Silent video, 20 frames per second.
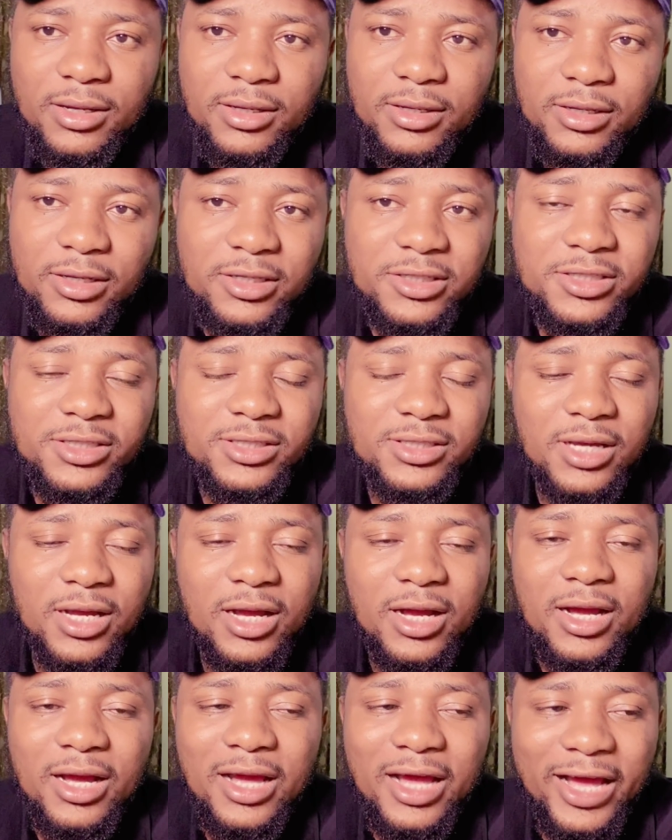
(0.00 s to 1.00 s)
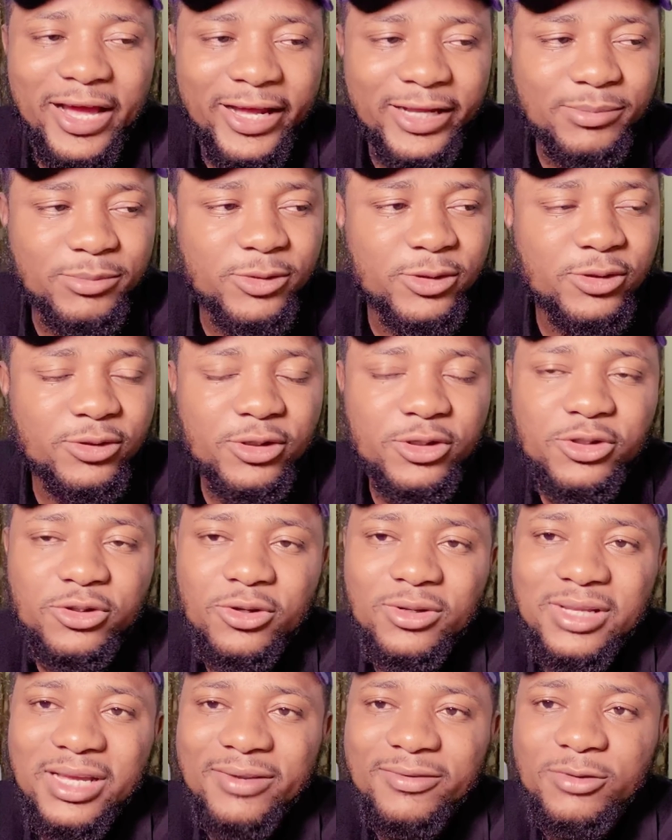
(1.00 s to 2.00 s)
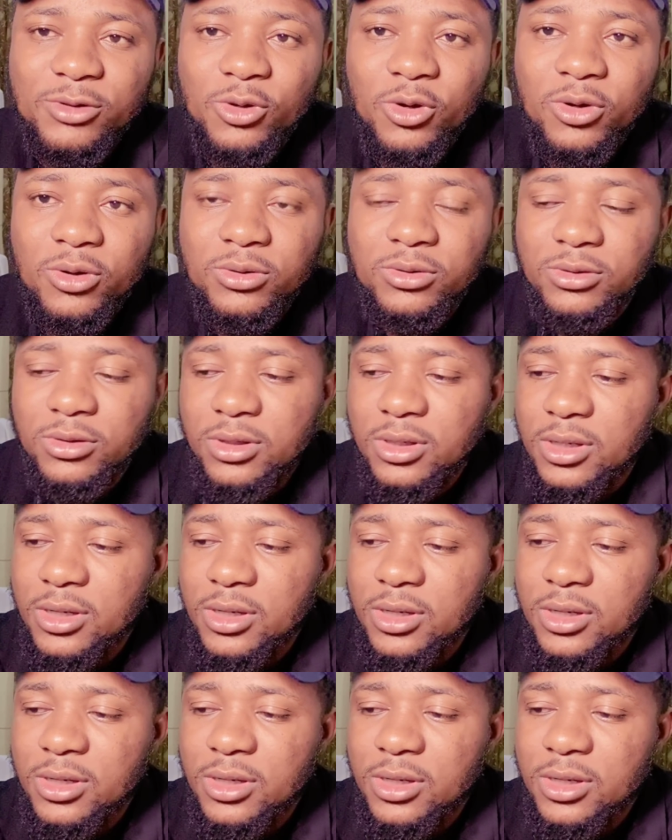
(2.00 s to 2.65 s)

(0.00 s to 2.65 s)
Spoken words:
his administration have done